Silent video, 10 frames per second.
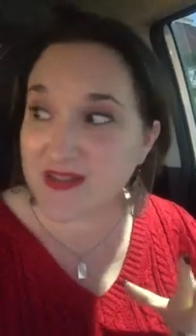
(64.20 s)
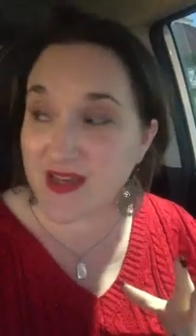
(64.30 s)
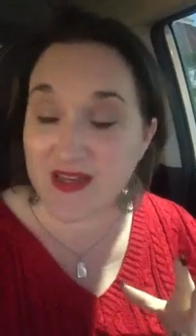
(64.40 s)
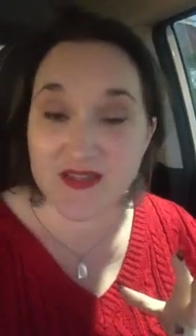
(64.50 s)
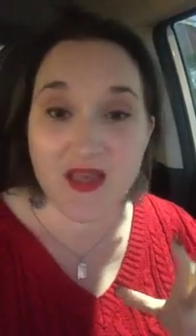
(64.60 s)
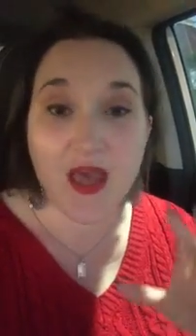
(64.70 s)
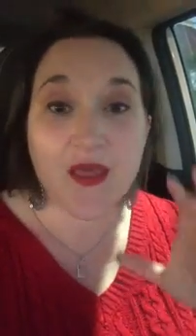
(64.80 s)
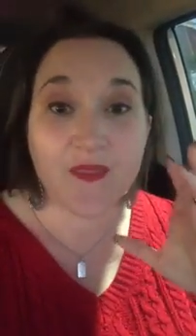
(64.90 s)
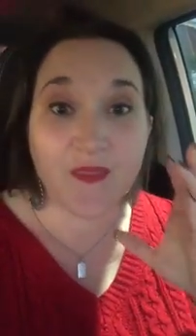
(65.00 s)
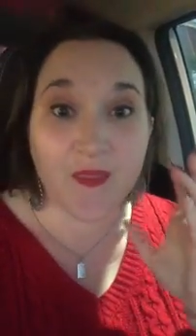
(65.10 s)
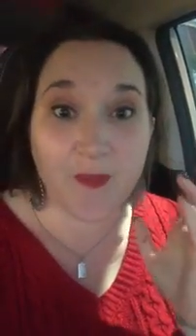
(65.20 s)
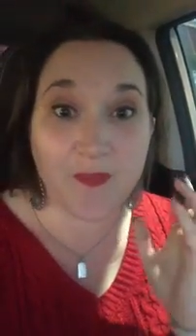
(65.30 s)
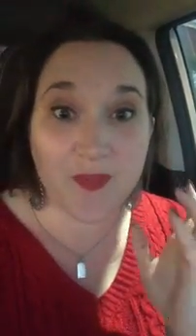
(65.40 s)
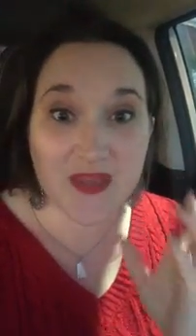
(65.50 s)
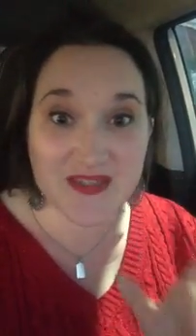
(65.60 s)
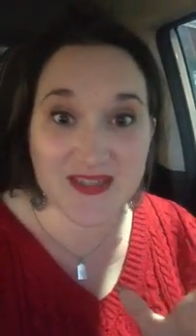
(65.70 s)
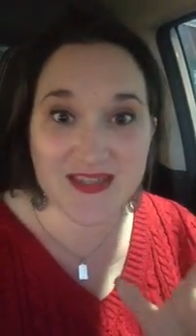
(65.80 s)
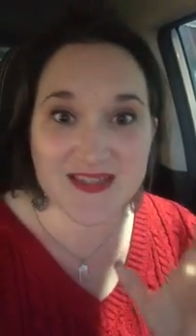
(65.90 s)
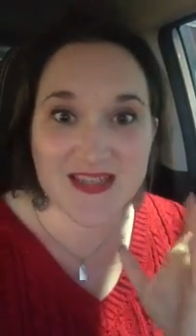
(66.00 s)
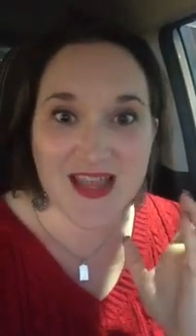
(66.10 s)
is this: the
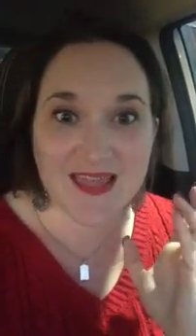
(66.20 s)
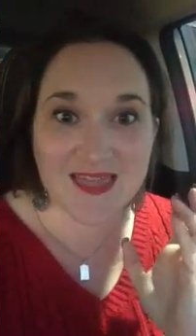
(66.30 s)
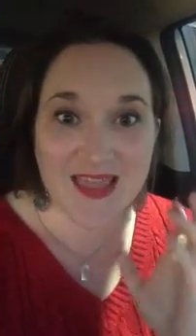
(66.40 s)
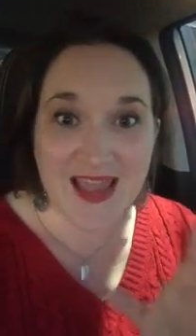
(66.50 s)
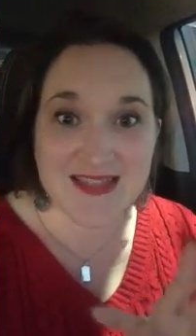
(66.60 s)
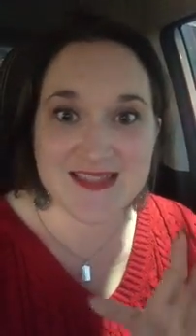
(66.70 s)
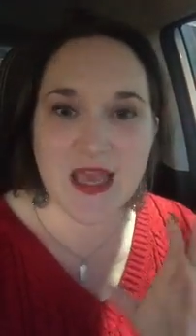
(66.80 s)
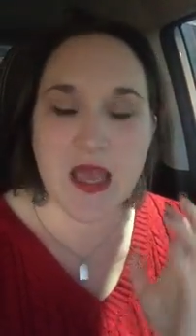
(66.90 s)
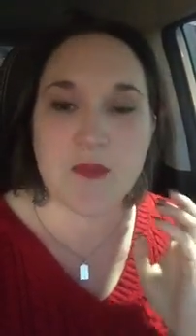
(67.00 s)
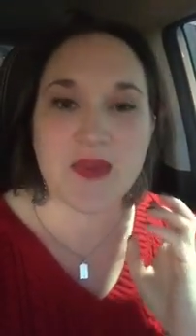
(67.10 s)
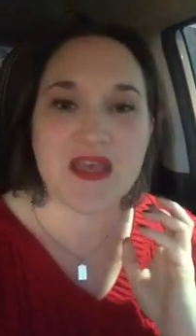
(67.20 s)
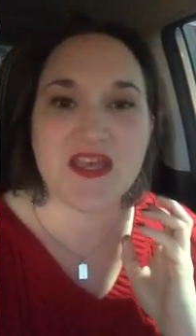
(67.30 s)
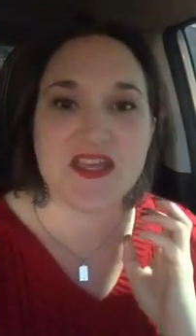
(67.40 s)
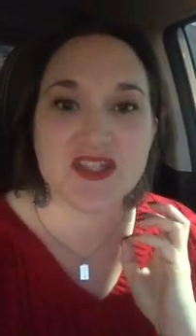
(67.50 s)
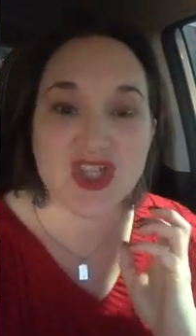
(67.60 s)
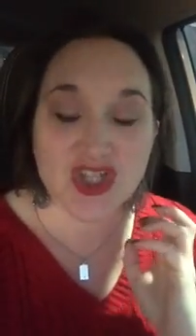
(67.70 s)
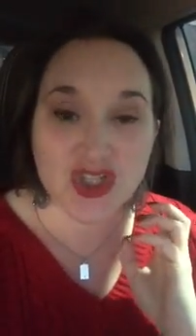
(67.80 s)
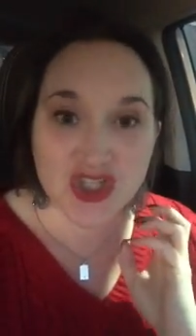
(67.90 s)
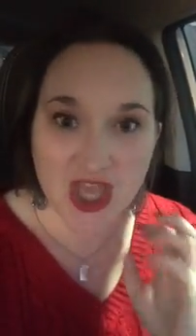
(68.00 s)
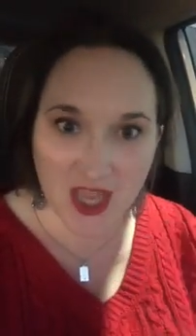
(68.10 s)
business landscape is
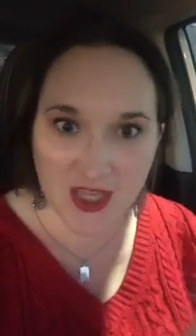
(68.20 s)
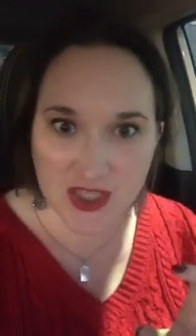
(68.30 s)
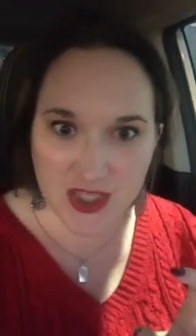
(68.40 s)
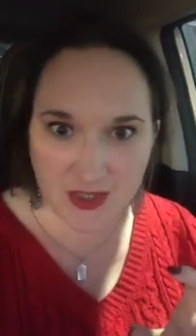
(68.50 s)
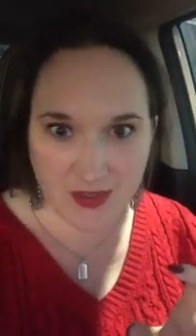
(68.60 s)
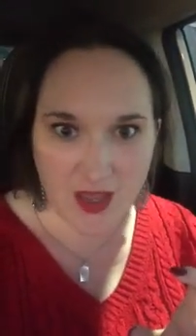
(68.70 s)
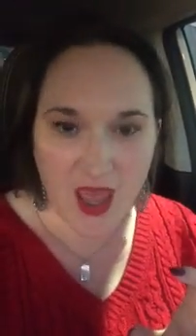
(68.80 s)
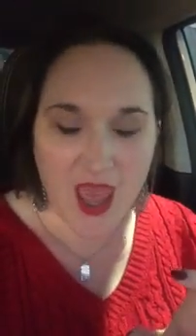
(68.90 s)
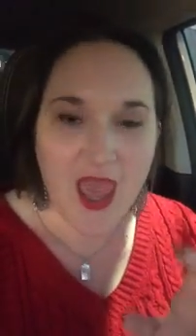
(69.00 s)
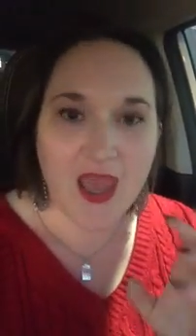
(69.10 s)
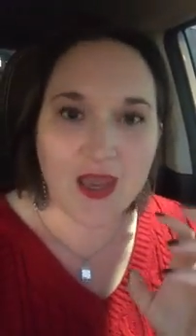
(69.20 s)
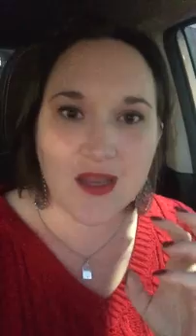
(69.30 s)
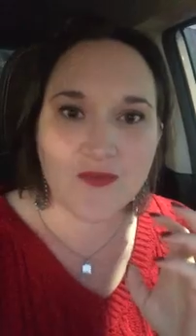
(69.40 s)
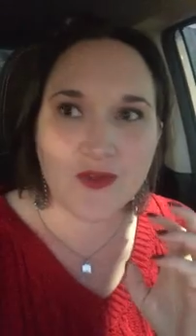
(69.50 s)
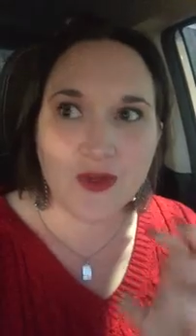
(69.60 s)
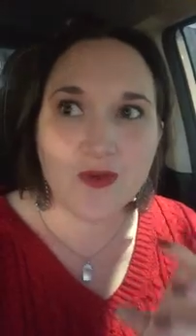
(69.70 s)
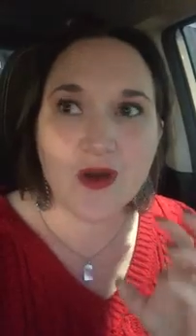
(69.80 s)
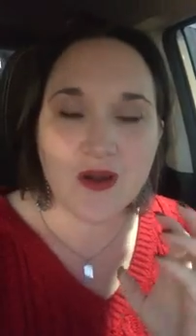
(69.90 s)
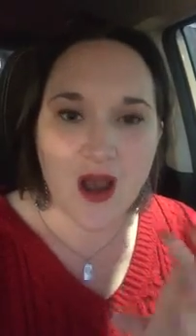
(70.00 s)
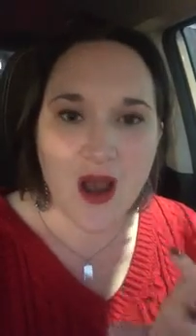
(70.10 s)
changing. And if you
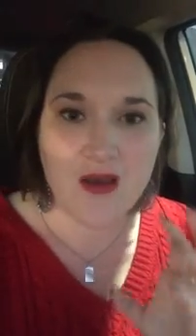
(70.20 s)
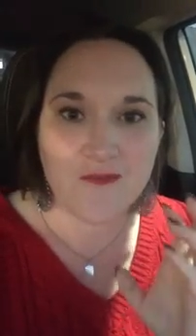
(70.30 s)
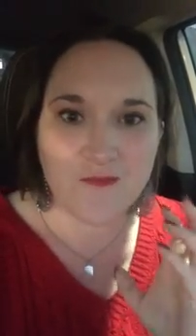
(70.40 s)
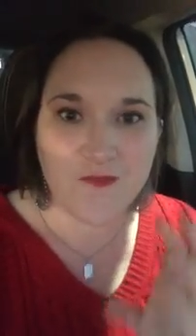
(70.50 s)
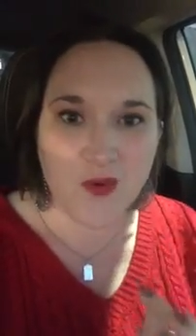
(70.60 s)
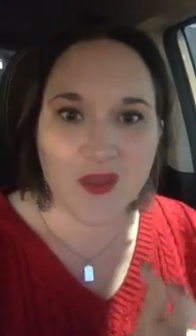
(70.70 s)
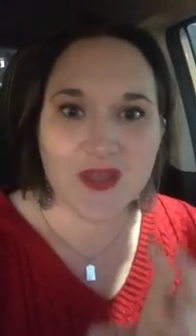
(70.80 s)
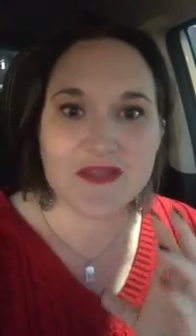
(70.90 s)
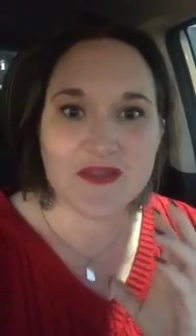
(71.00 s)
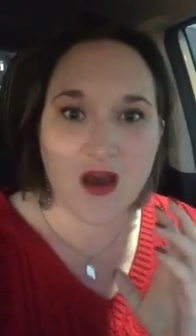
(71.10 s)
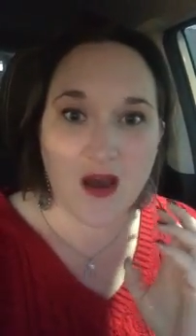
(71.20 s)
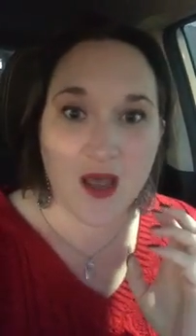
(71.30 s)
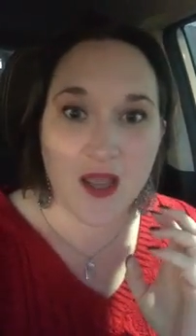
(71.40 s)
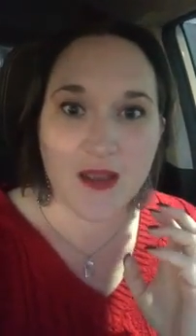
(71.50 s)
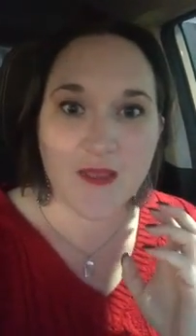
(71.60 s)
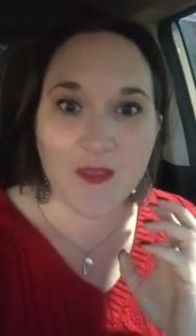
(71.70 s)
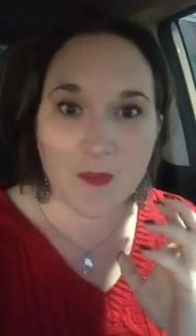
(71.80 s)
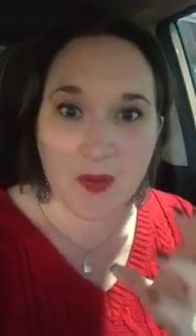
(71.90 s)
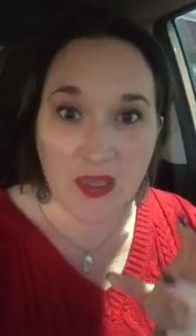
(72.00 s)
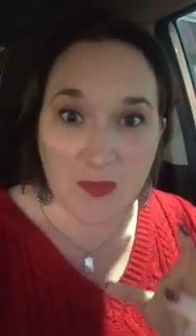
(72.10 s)
are not focused on the
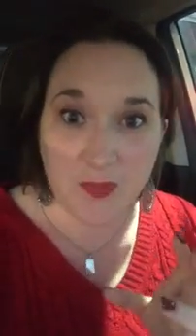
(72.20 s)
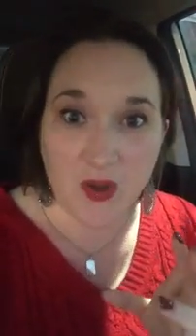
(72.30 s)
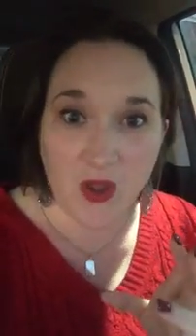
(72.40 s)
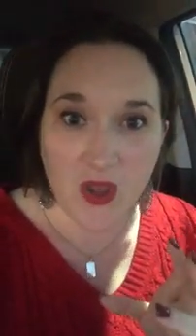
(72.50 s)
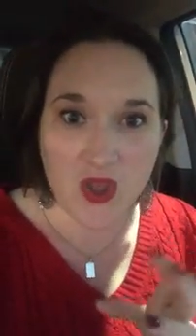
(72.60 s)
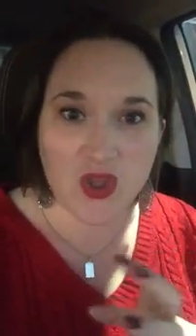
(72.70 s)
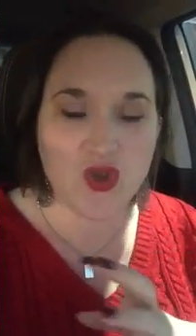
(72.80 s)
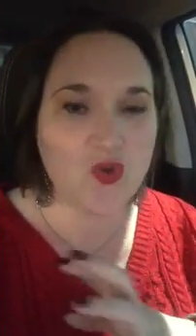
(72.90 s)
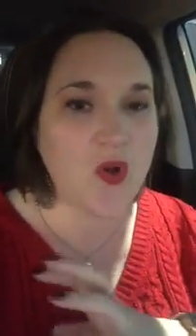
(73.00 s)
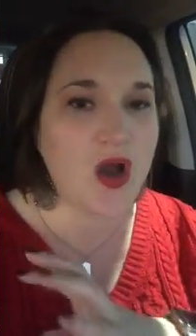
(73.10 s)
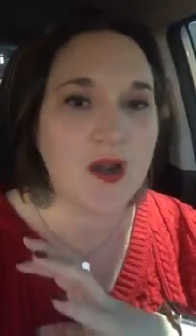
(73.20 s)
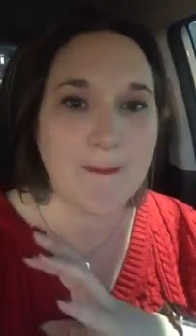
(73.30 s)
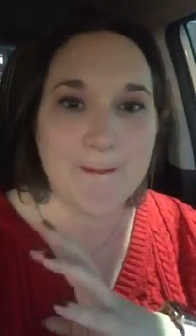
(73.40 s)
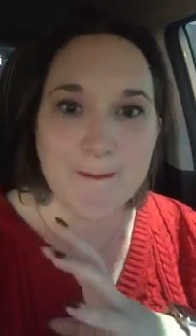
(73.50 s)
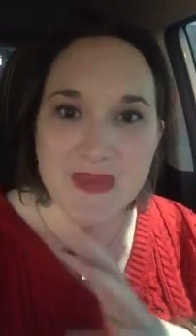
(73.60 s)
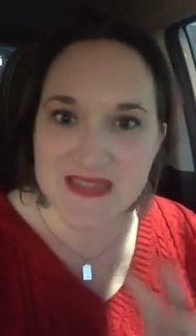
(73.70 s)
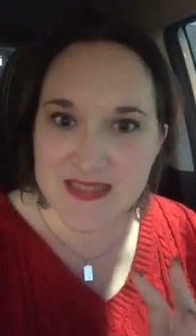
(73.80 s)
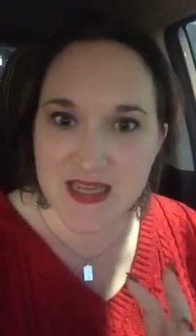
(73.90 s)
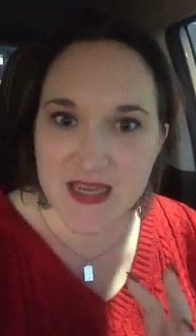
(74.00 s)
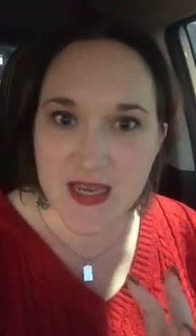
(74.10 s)
people, you are
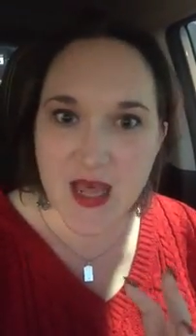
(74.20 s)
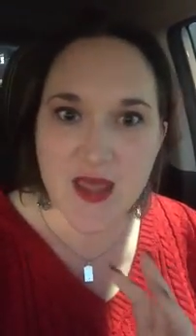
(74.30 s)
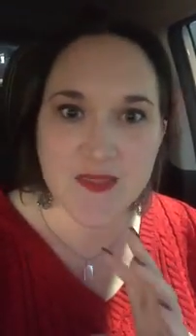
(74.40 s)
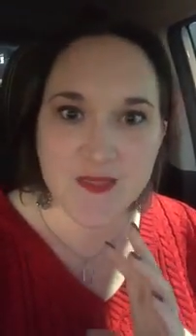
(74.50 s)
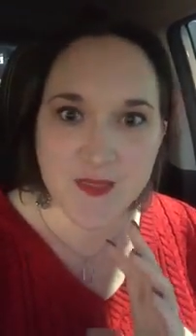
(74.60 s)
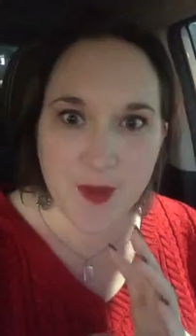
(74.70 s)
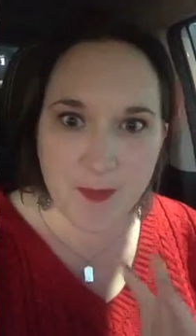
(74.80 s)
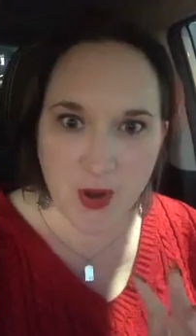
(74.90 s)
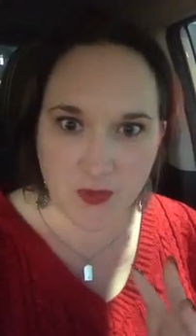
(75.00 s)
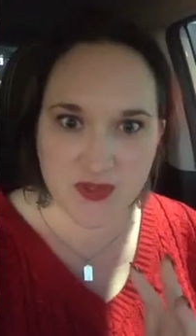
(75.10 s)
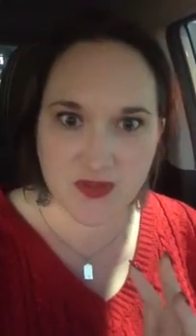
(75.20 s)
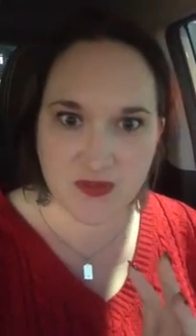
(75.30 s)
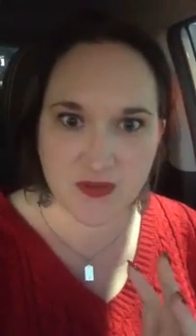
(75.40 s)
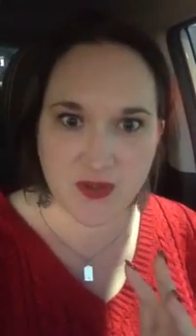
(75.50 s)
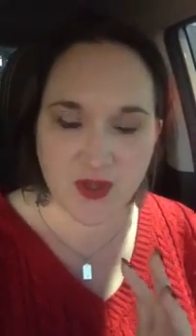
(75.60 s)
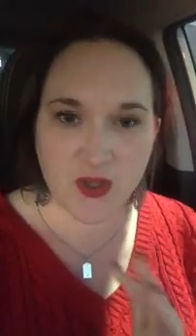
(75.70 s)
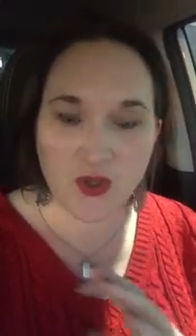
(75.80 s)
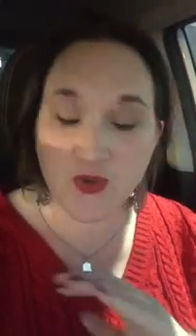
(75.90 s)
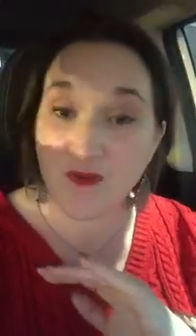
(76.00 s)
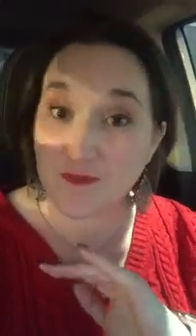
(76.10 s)
missing the boat.
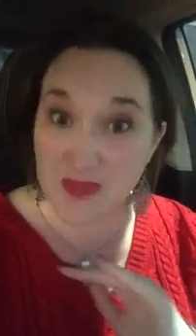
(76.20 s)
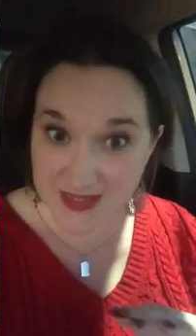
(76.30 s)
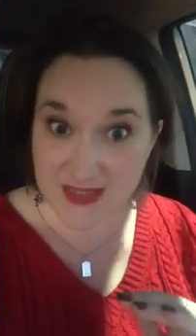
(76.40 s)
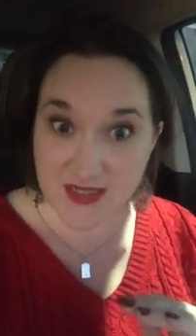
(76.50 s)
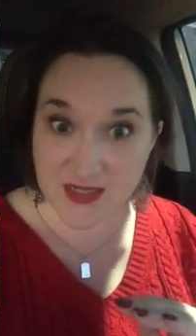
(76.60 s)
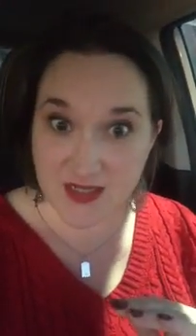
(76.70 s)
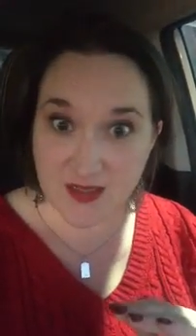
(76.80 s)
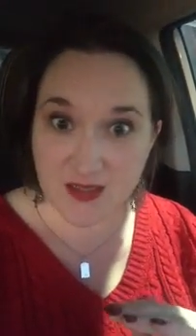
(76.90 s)
You have missed it.